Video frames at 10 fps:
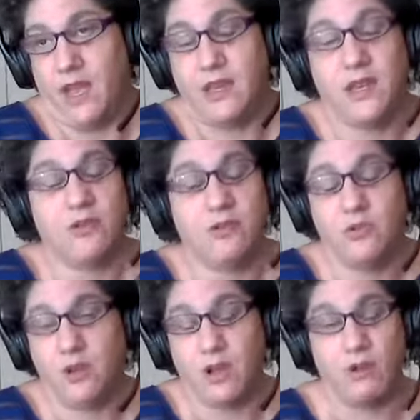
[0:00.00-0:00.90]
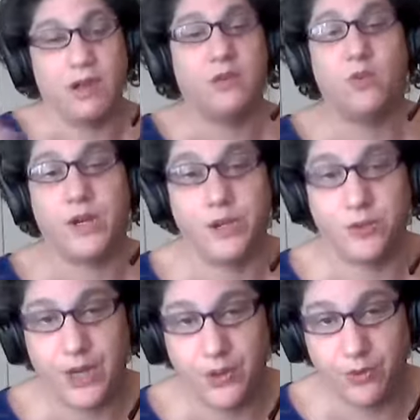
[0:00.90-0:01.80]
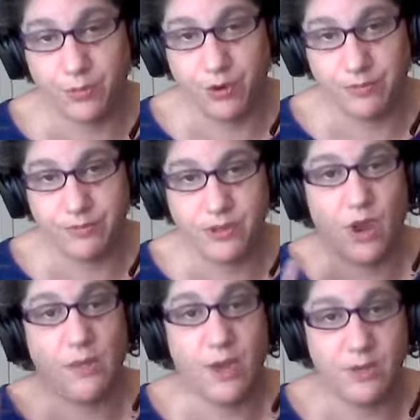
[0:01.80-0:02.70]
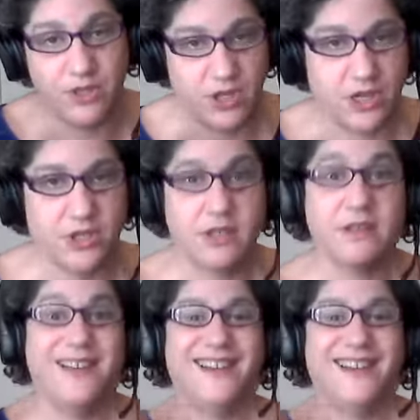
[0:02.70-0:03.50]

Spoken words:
A year or two ago, I didn't want to do any group work. So I'm always changing.